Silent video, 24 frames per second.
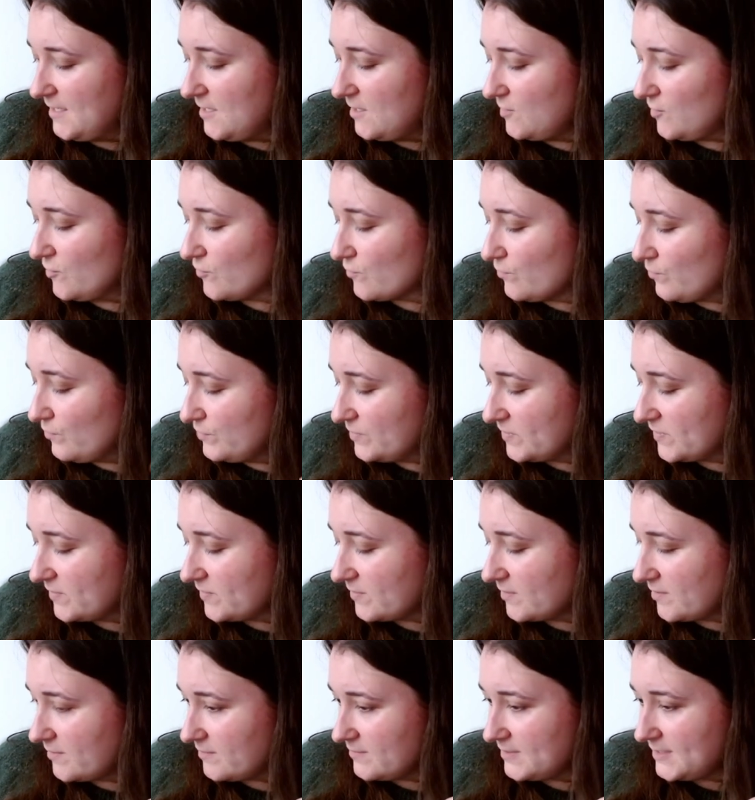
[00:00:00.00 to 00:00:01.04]
You're also
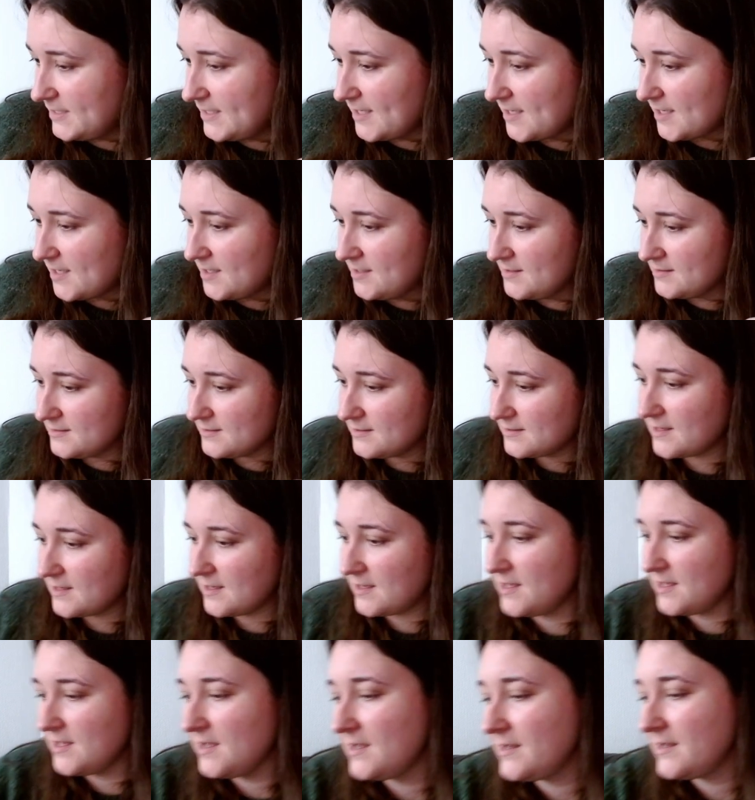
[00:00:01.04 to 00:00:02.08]
going to get
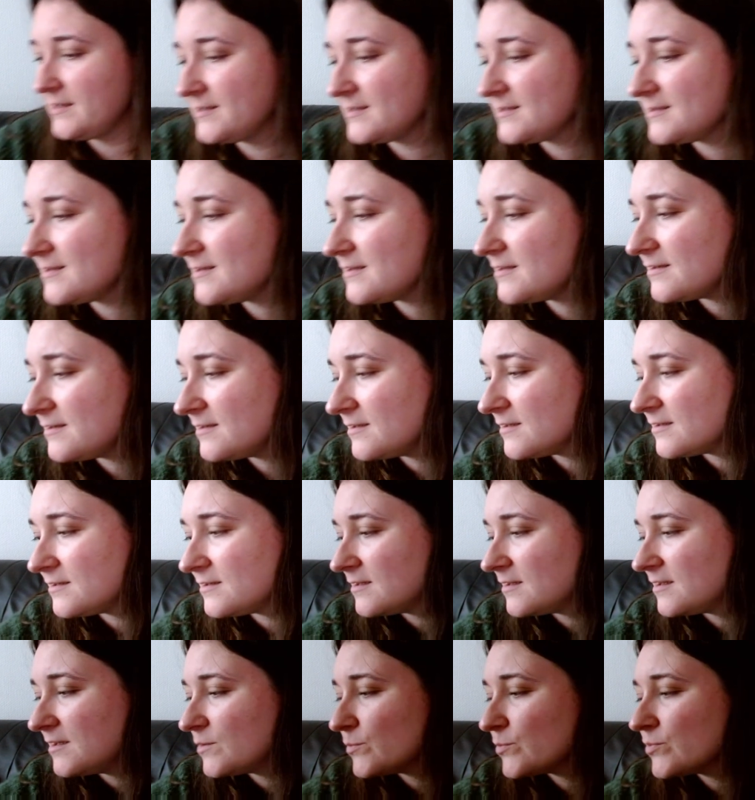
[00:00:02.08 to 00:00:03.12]
a little
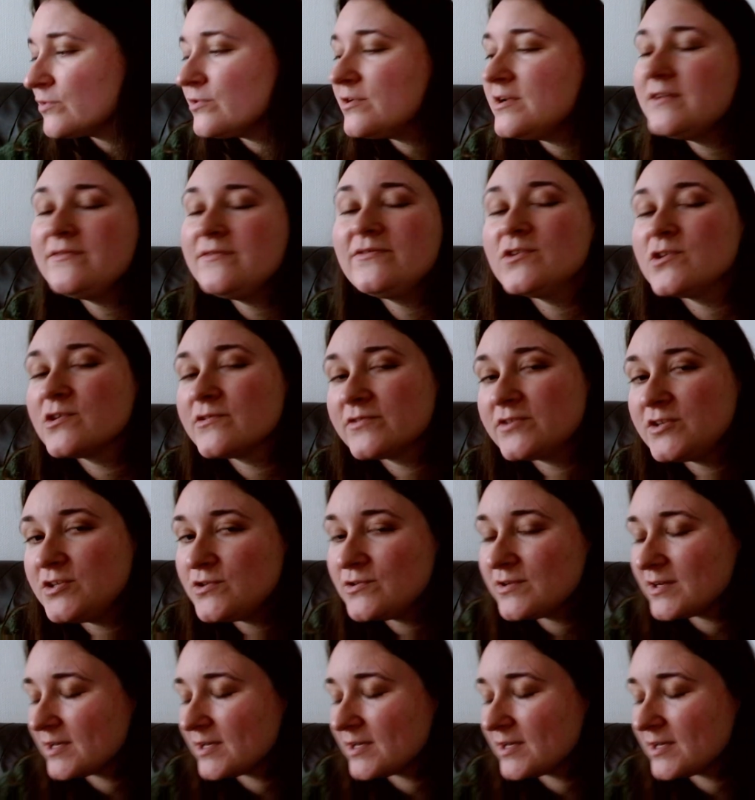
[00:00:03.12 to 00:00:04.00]
preview of a new